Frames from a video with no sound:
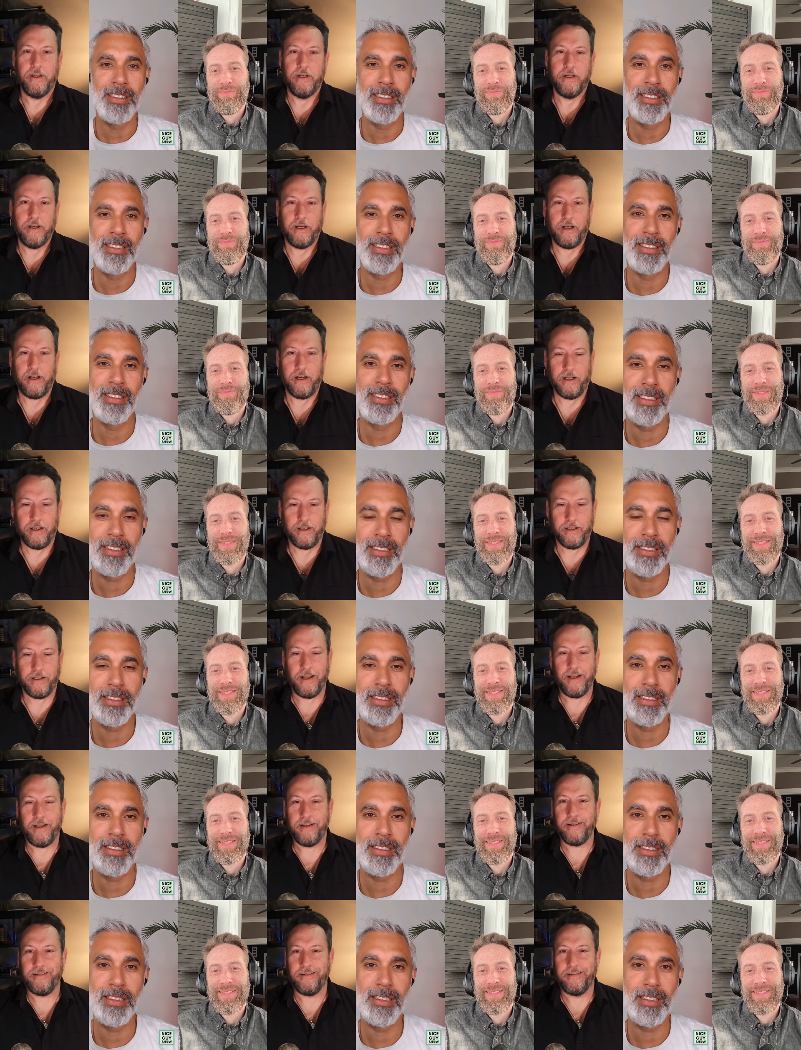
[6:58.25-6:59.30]
Speaker 1: Uh,
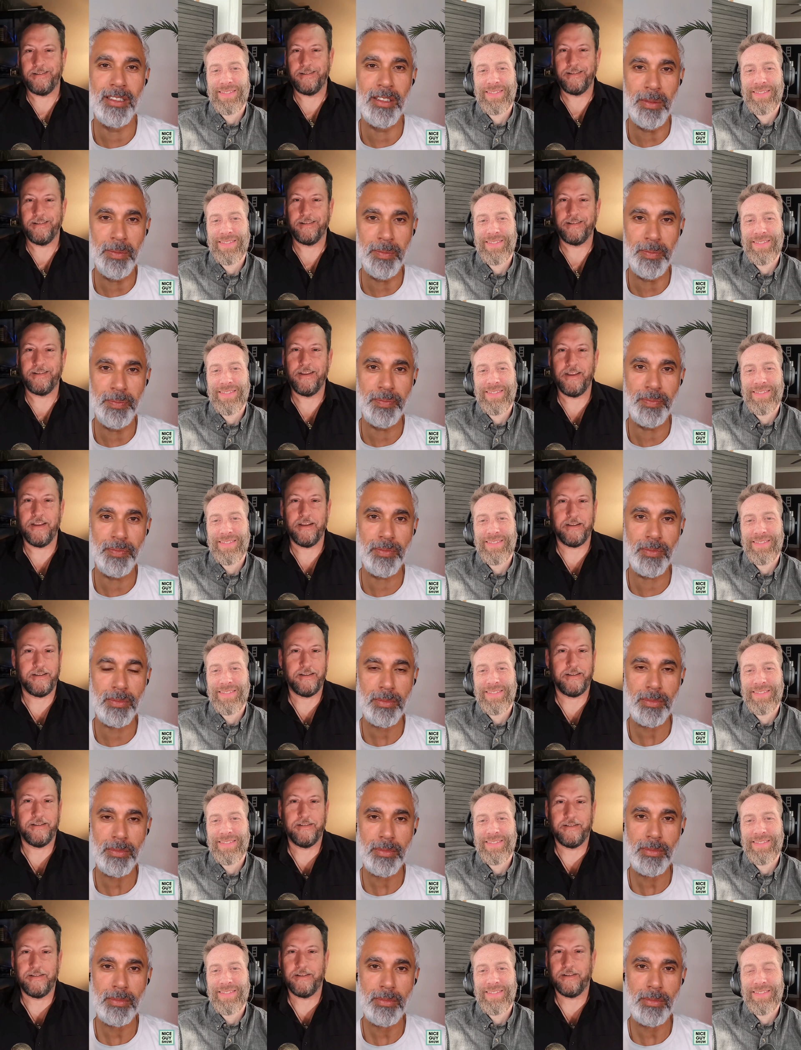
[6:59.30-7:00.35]
and the,
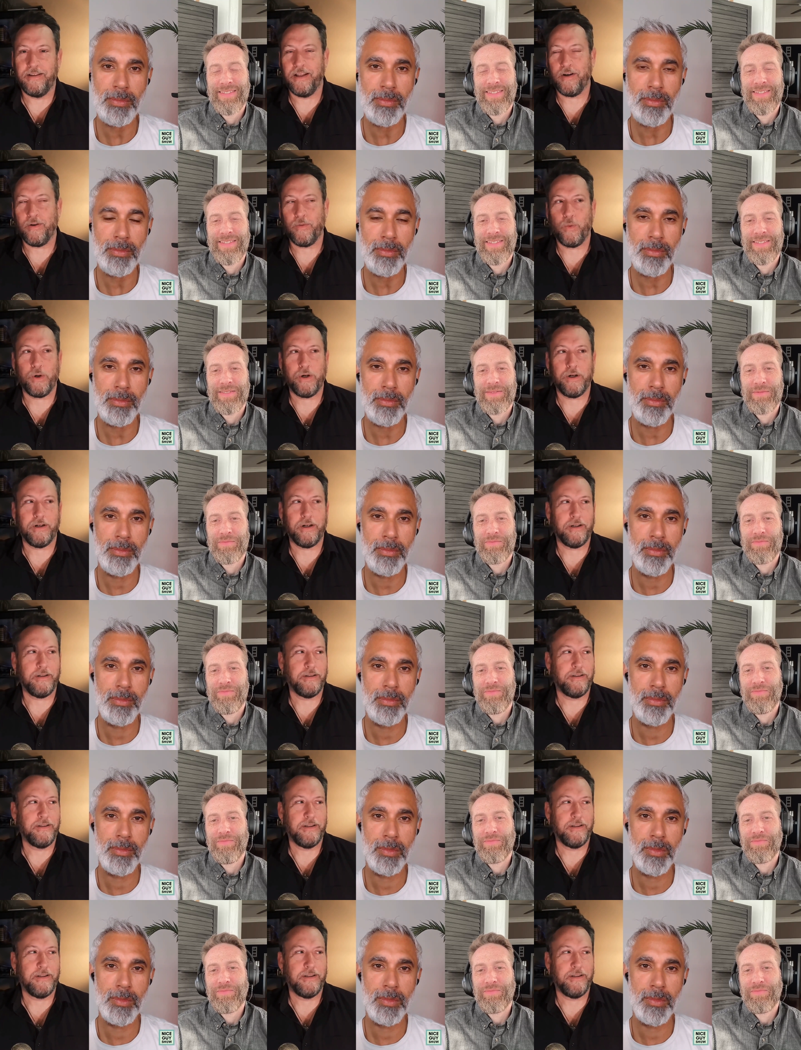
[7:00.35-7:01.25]
there weren't,